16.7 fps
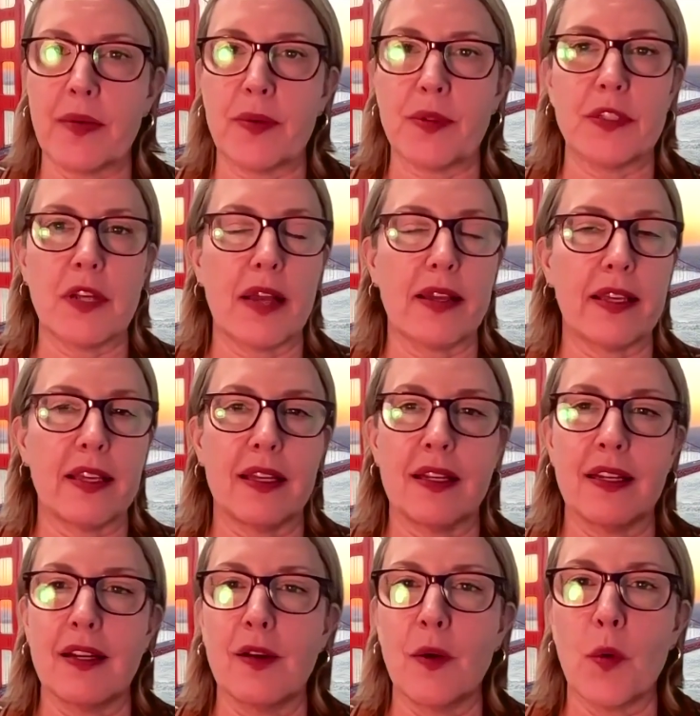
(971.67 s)
we're
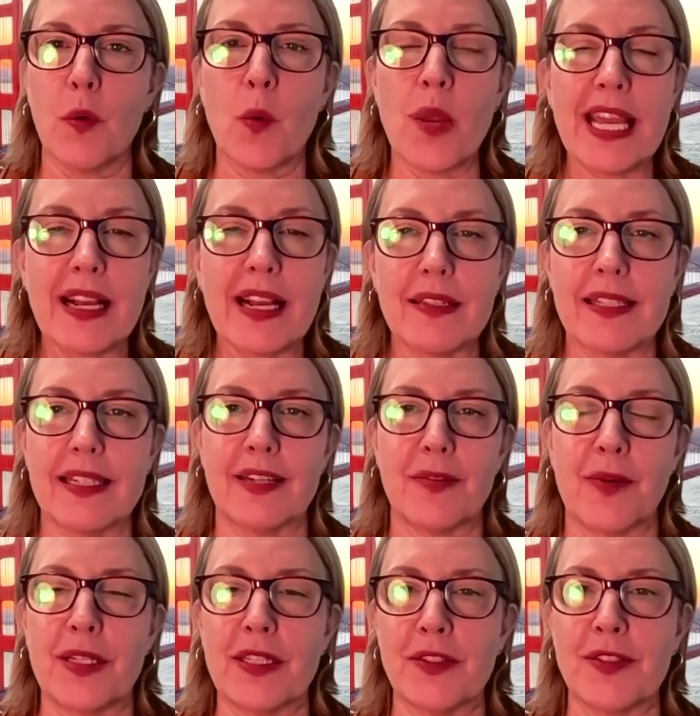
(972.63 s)
talking weekly,
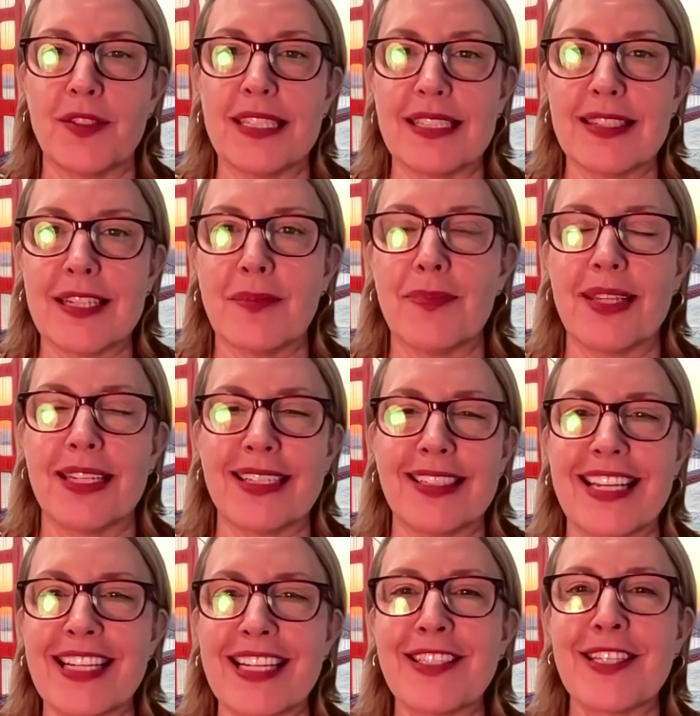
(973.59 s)
when you see something,
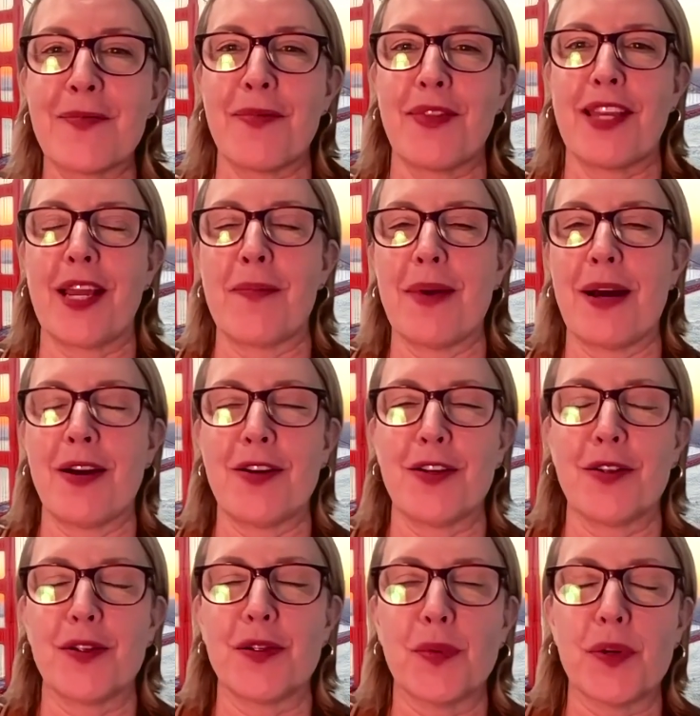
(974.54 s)
say something
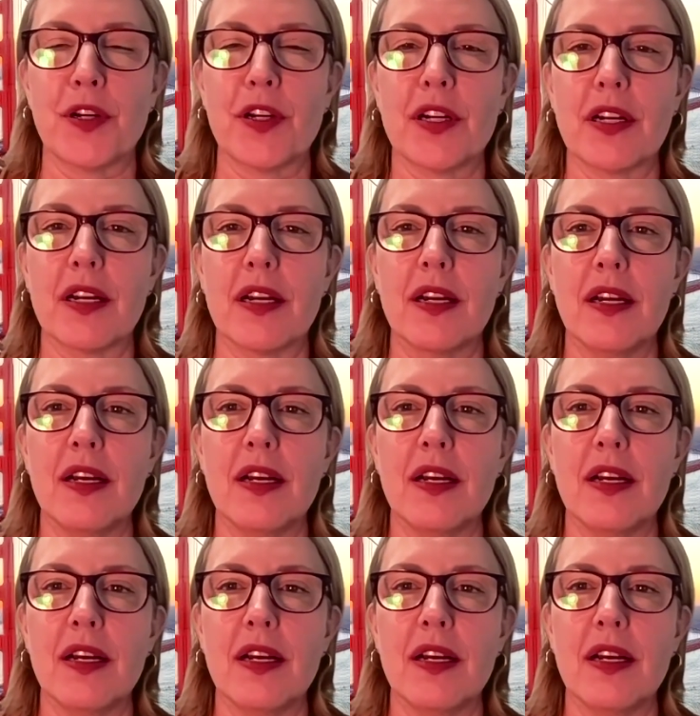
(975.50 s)
about good work,